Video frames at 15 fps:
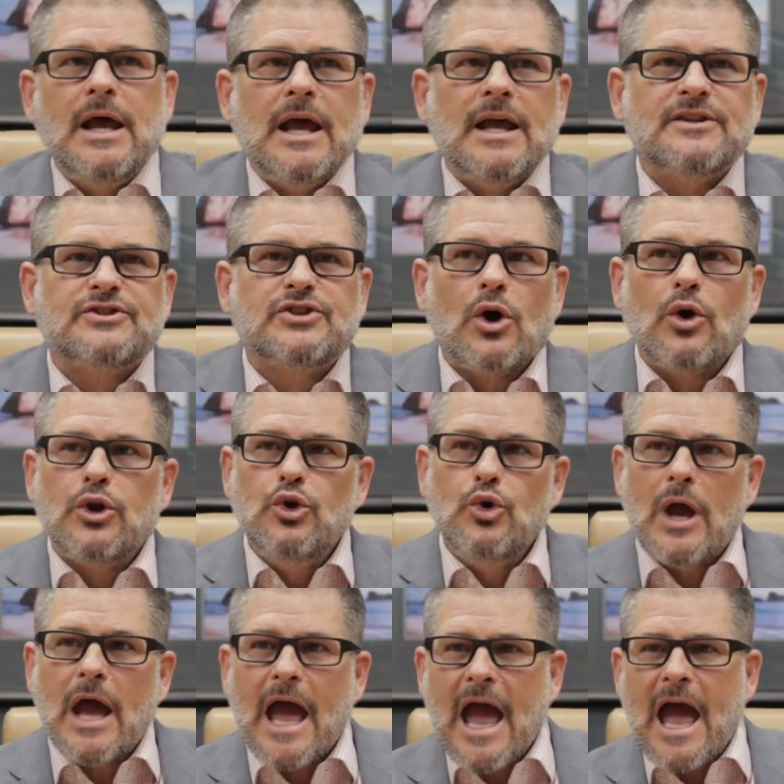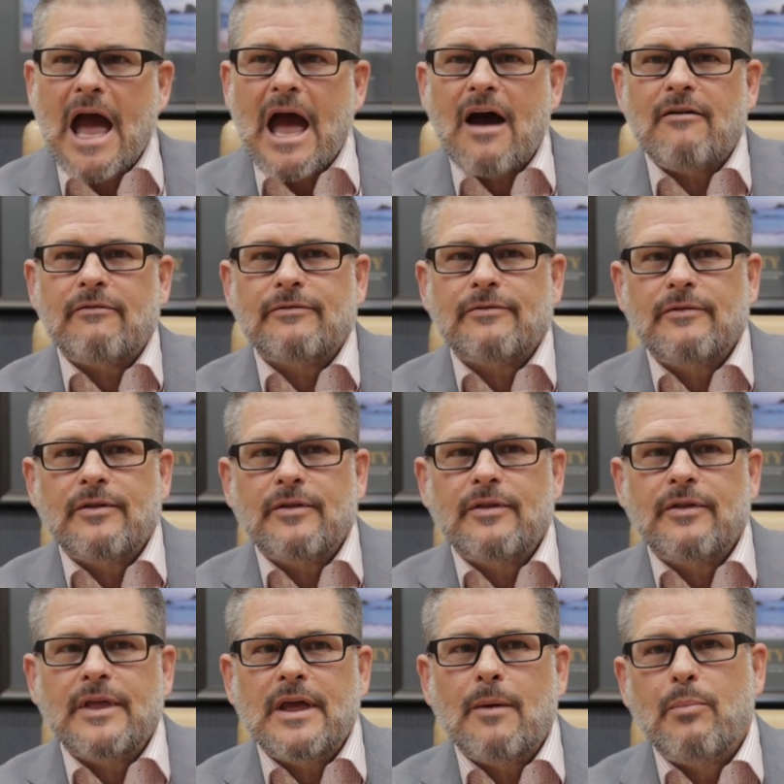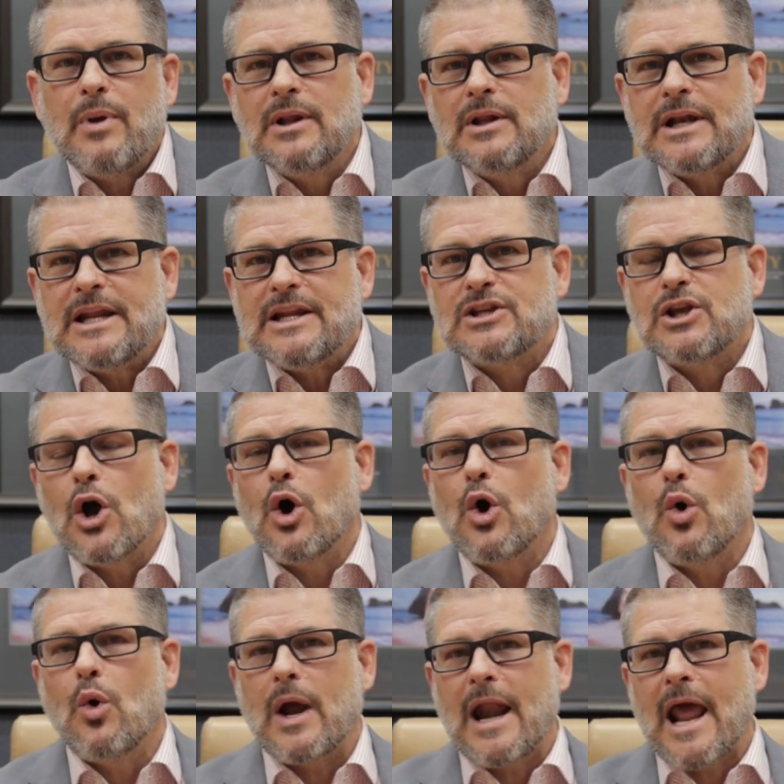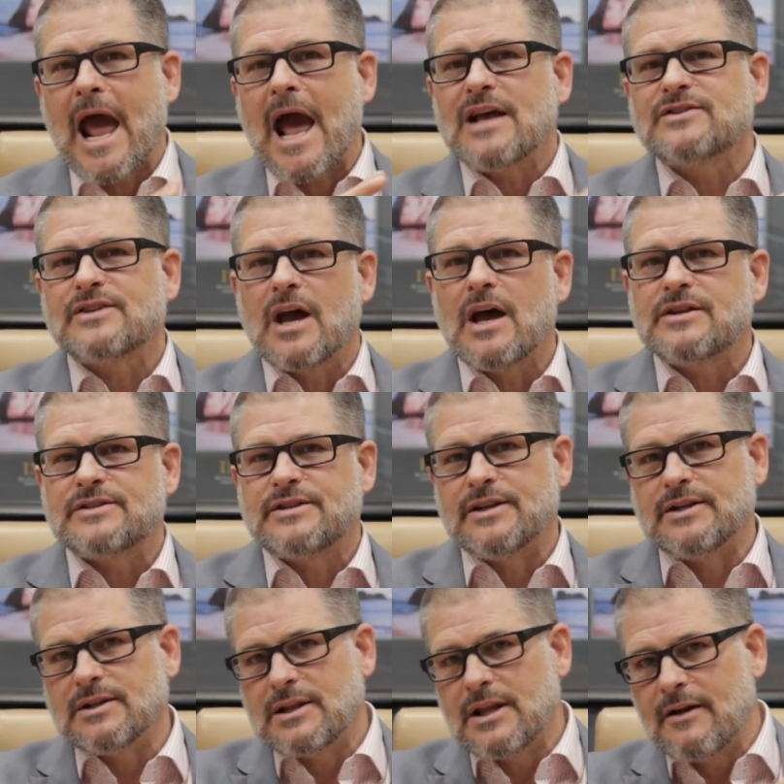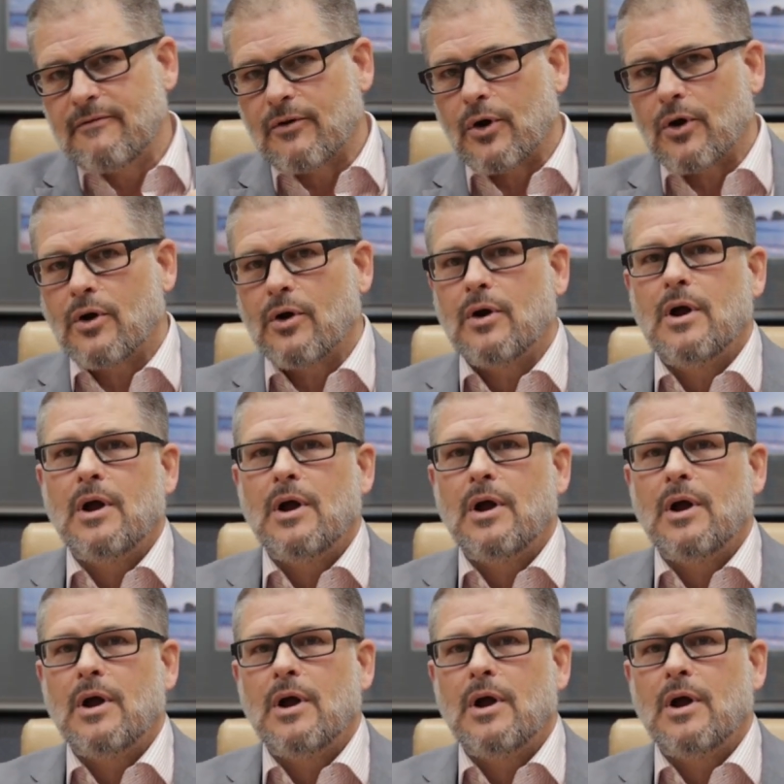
And so you have the ability to go and ask us to deliver,